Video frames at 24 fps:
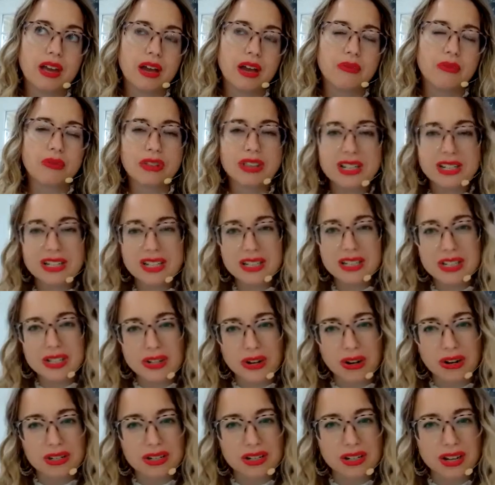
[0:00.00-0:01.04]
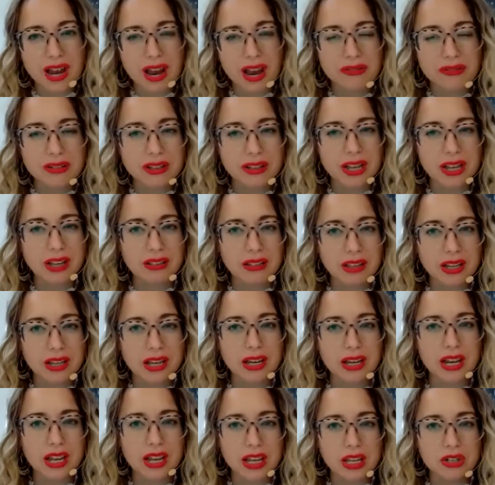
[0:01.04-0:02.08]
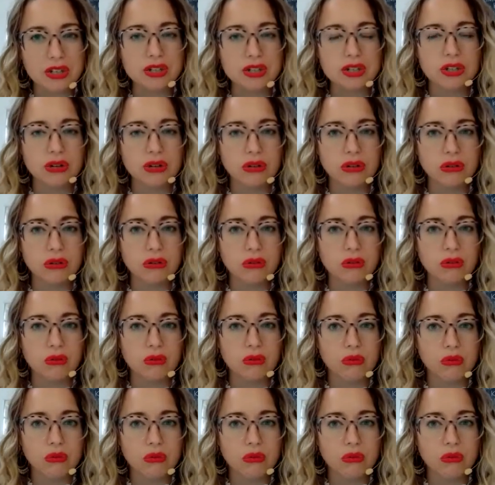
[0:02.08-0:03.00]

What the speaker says: I really did start to have to like lean into